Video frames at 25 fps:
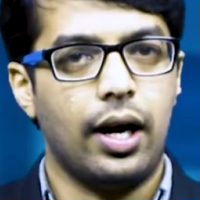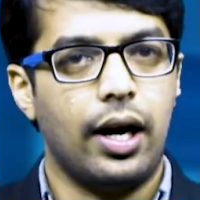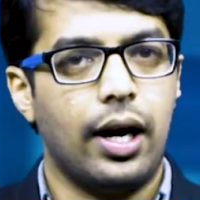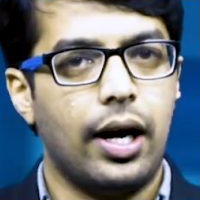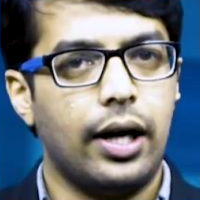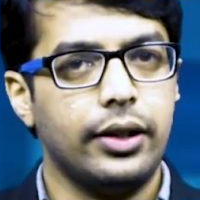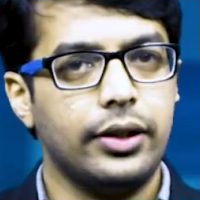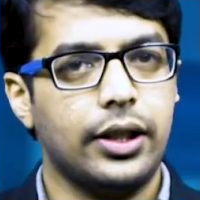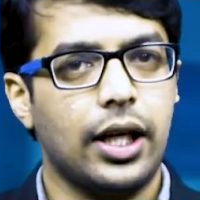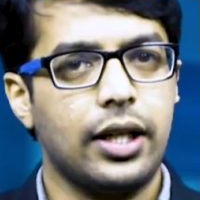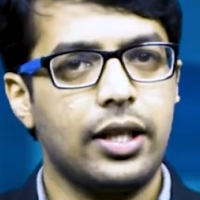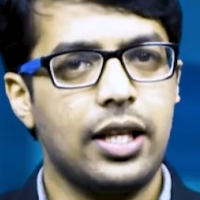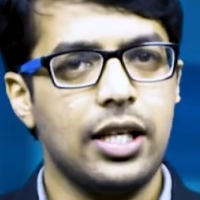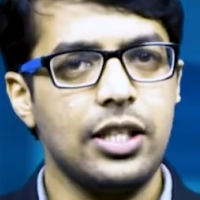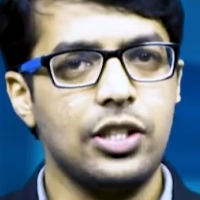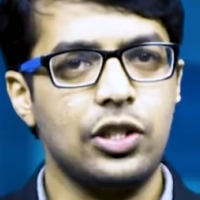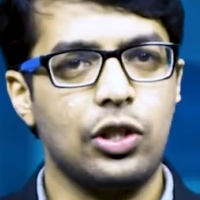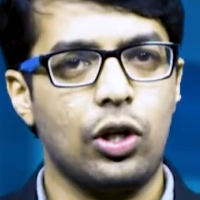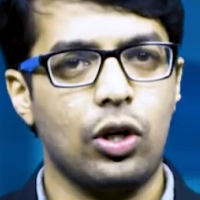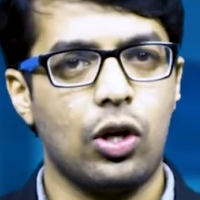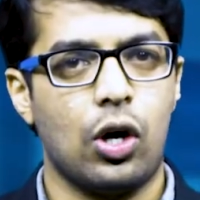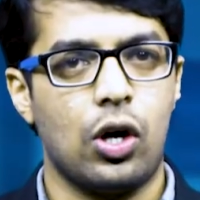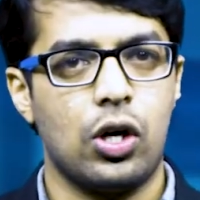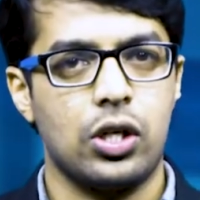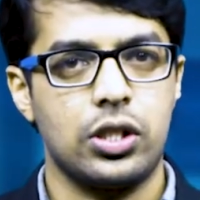Under this
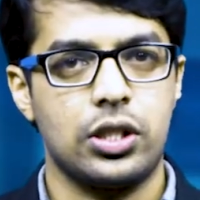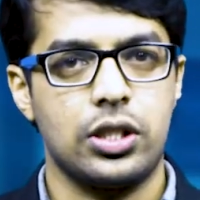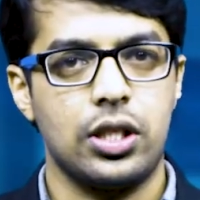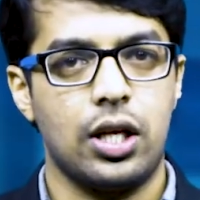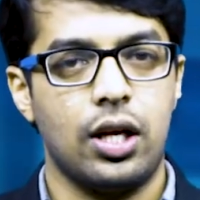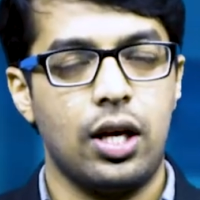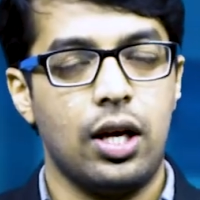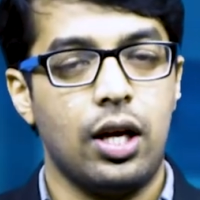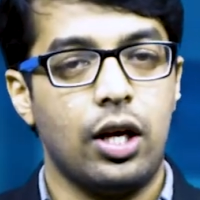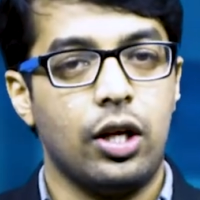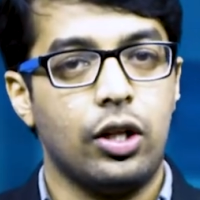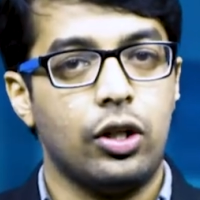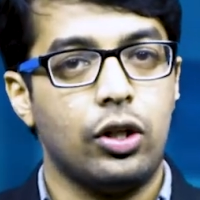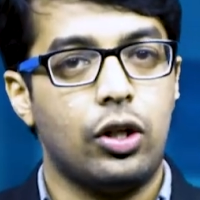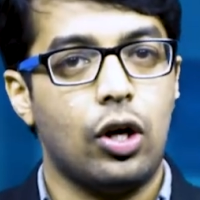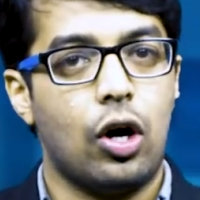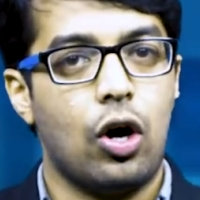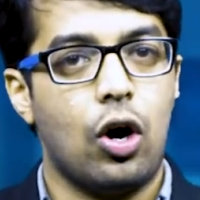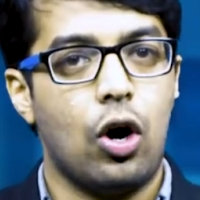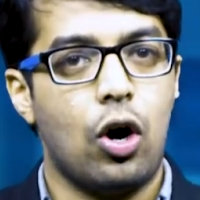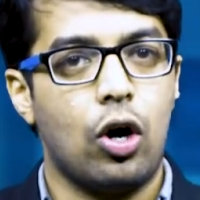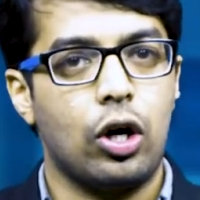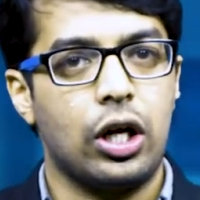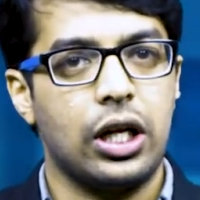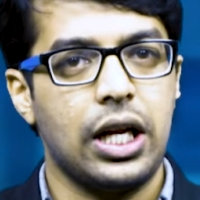clause, the
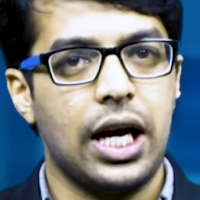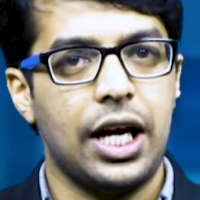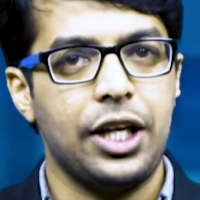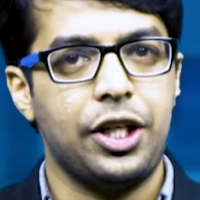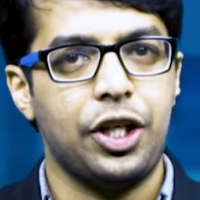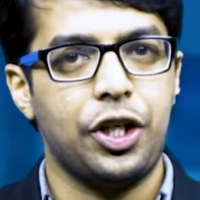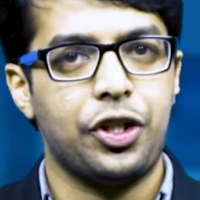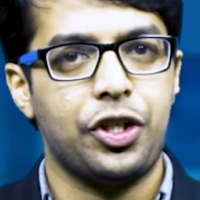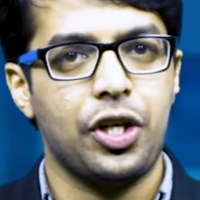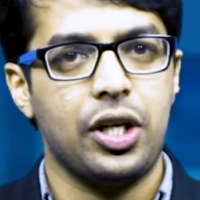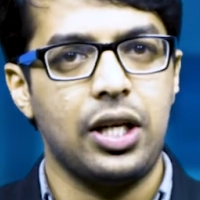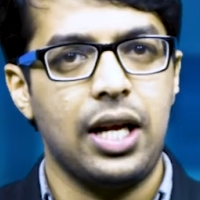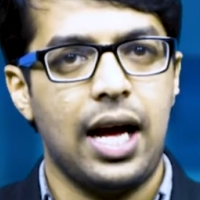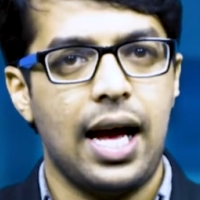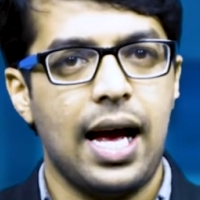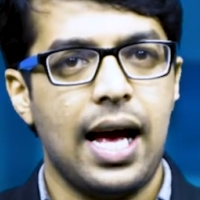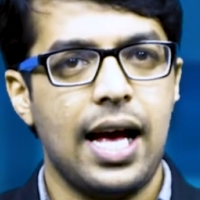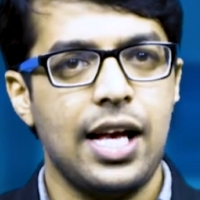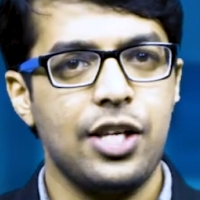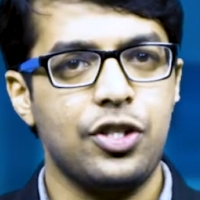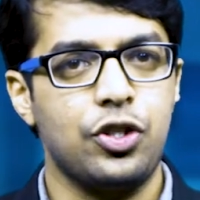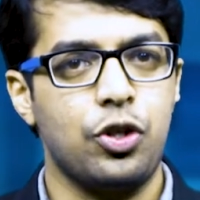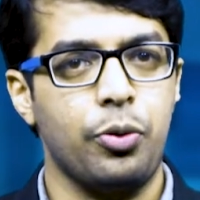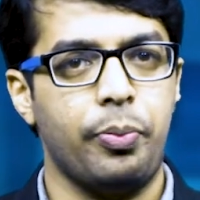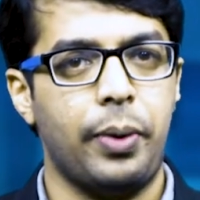organization
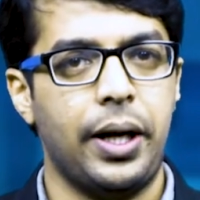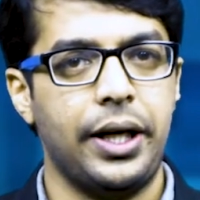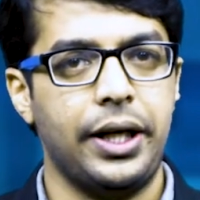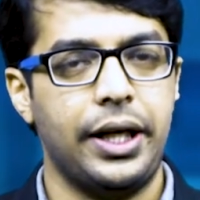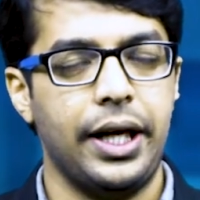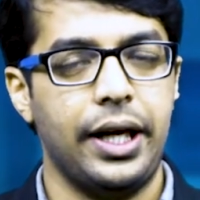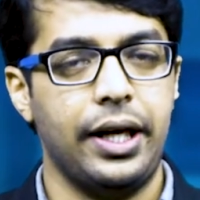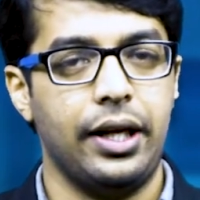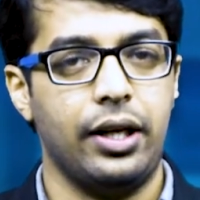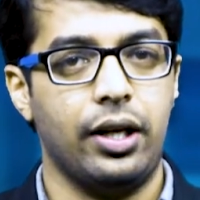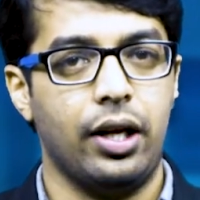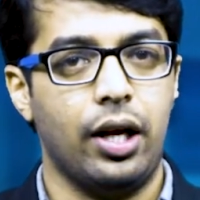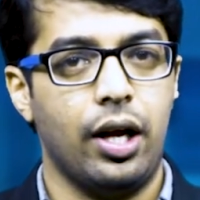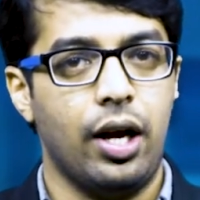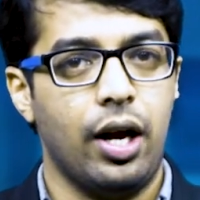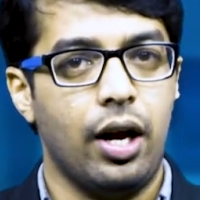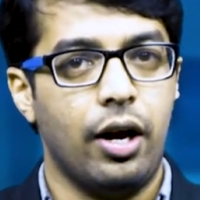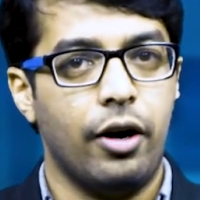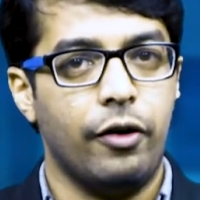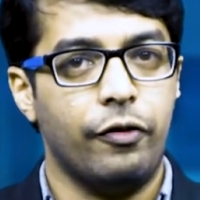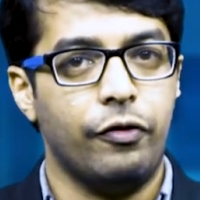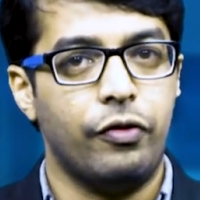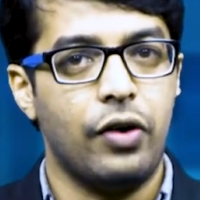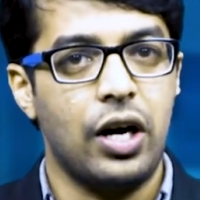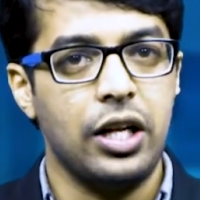has to maintain
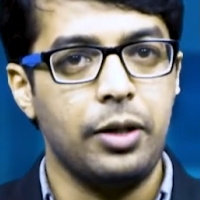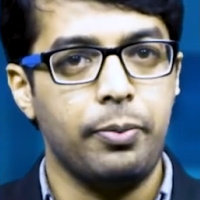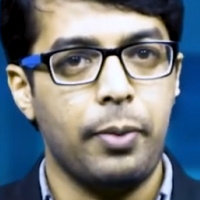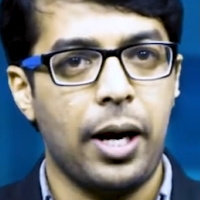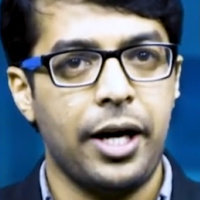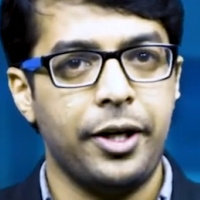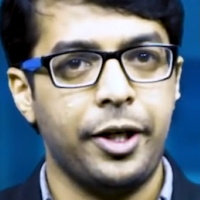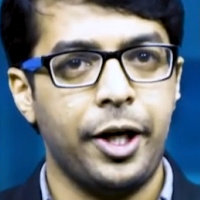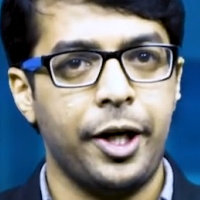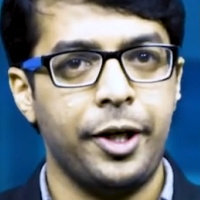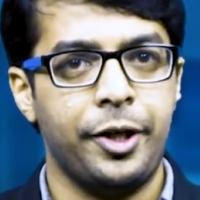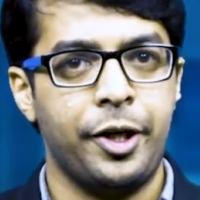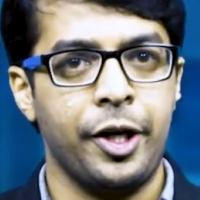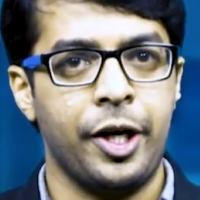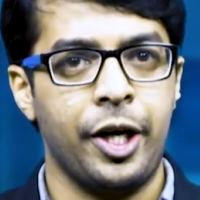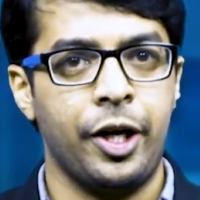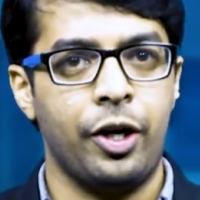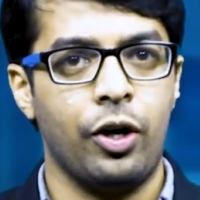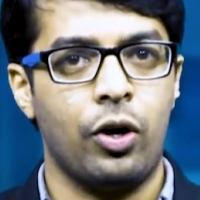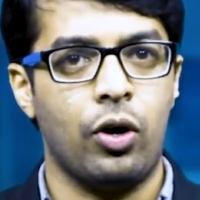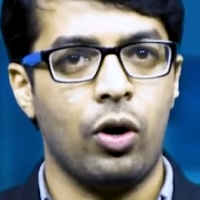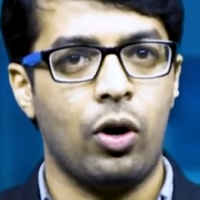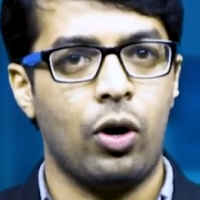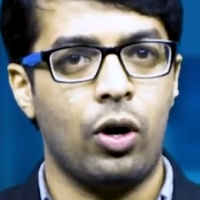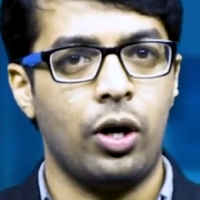one mandatory
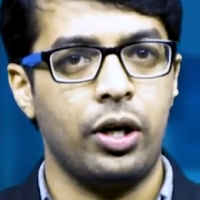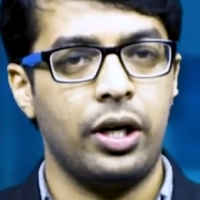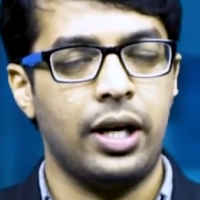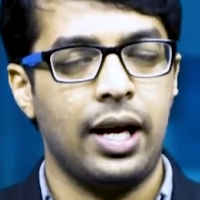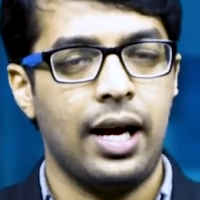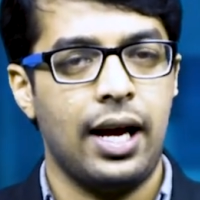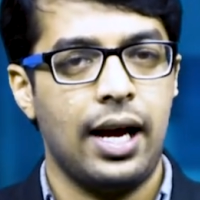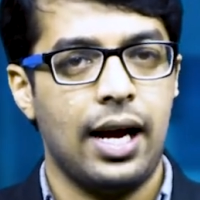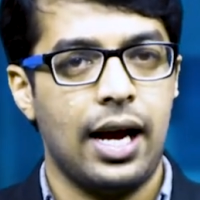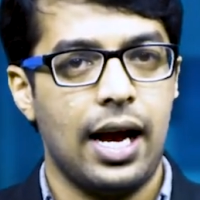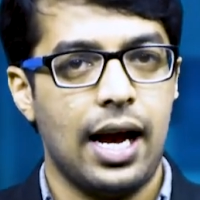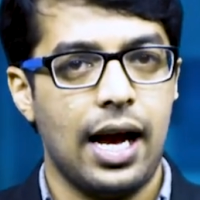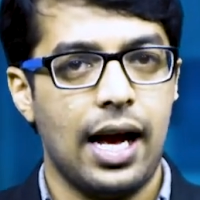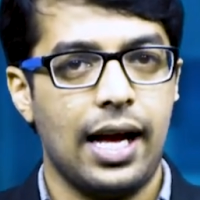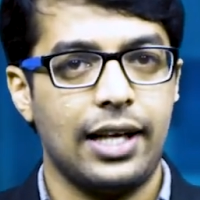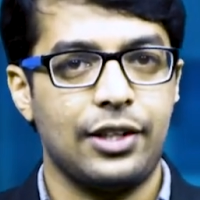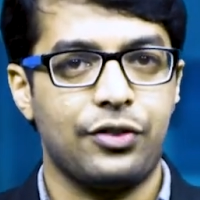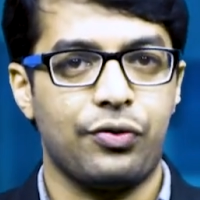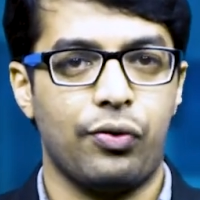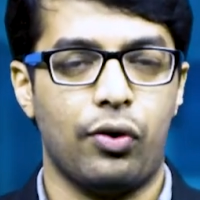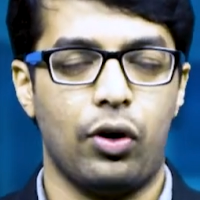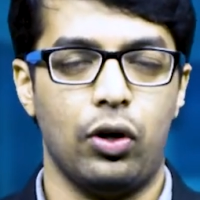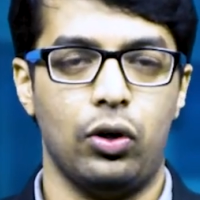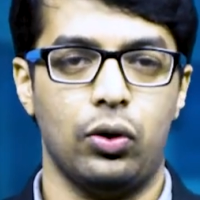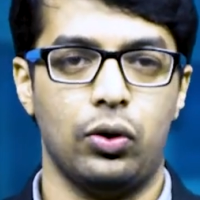record as
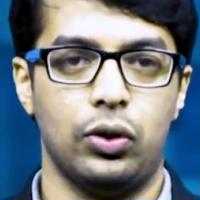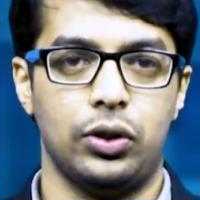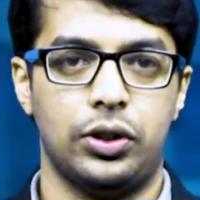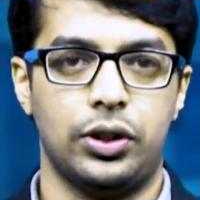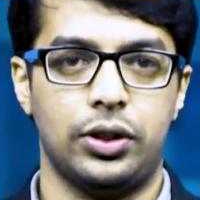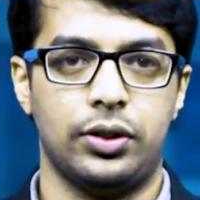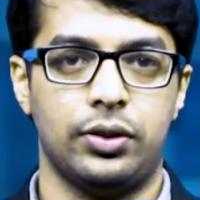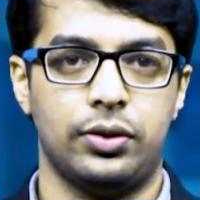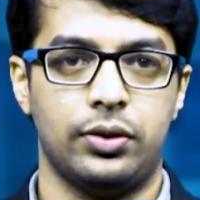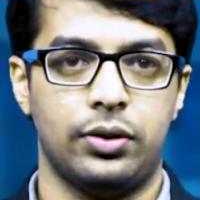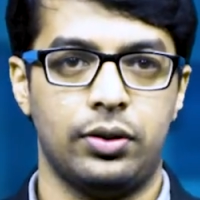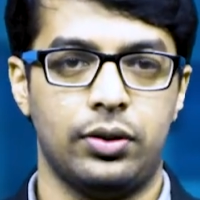follows.